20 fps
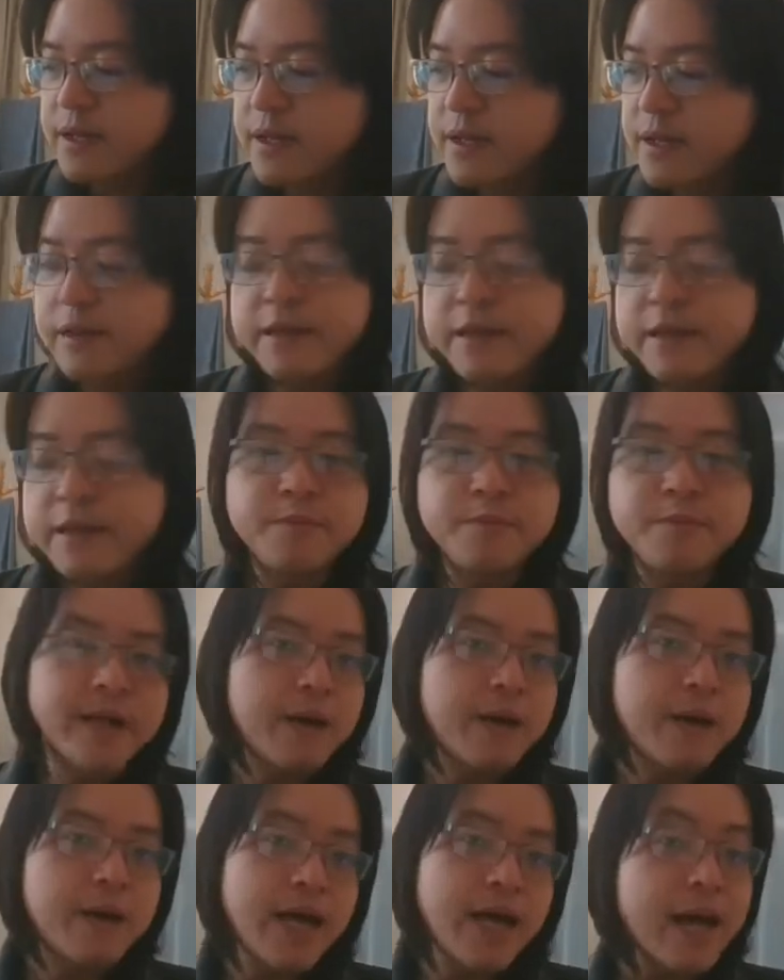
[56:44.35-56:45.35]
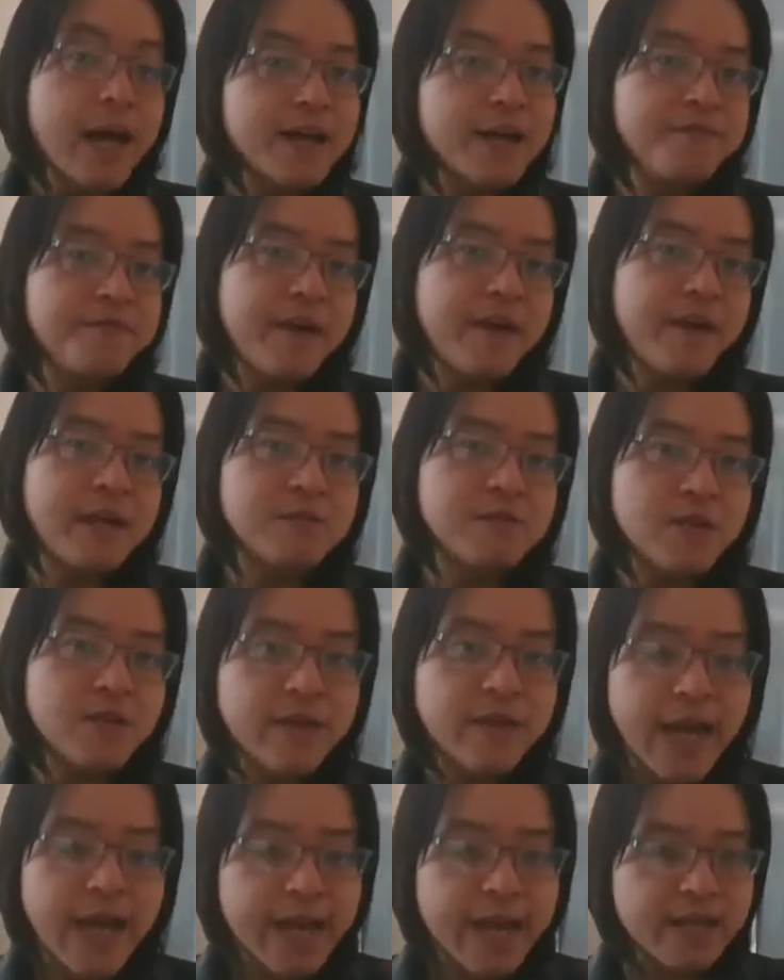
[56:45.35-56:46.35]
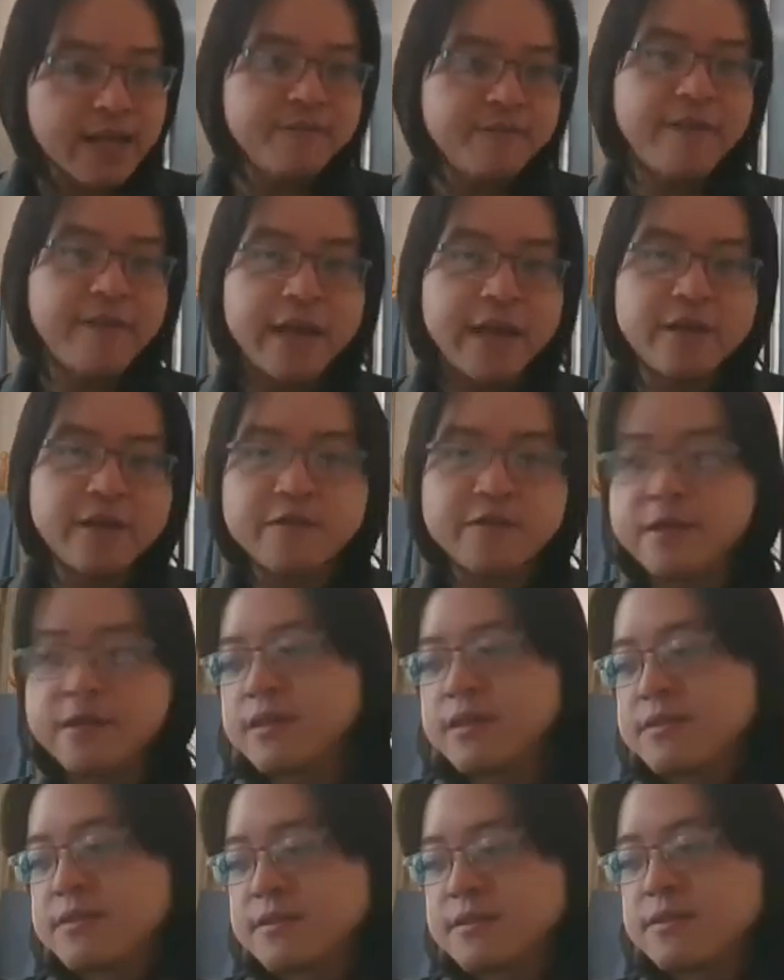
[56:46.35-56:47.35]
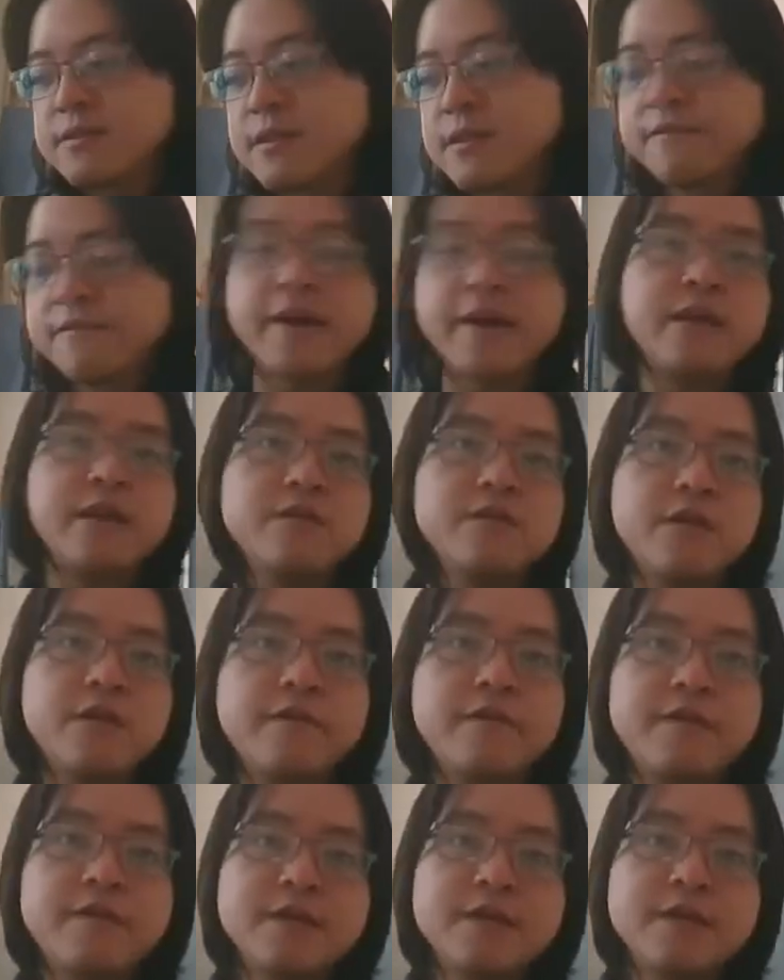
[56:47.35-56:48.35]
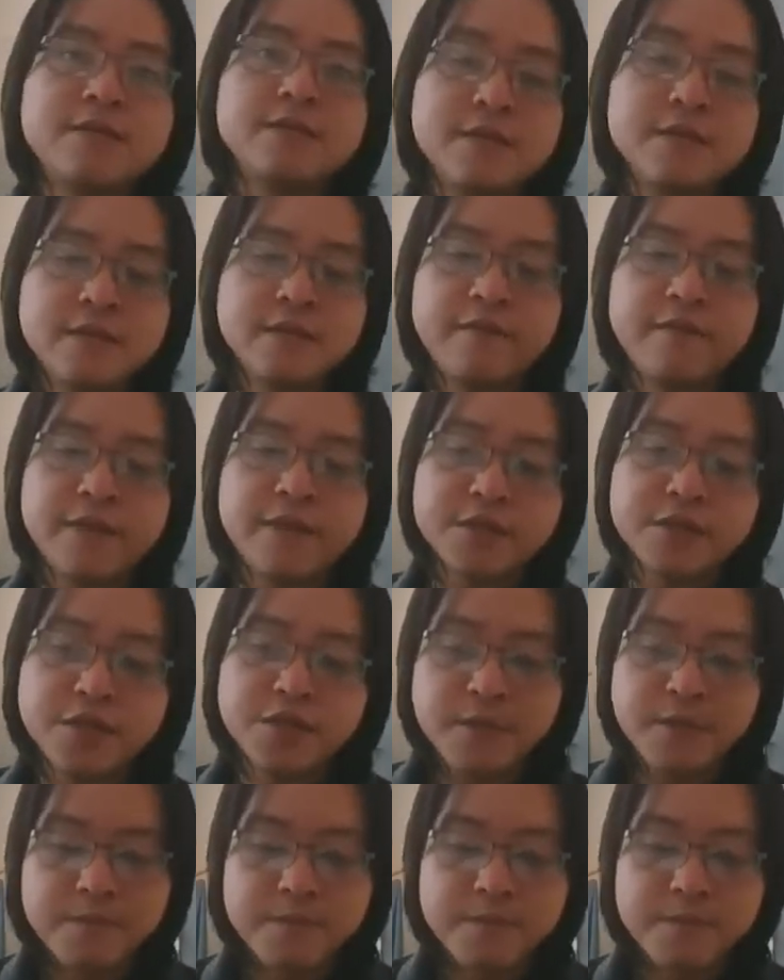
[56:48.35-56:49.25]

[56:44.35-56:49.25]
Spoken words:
It will become the eigenvalue. So the eigenvalue is the value of this function.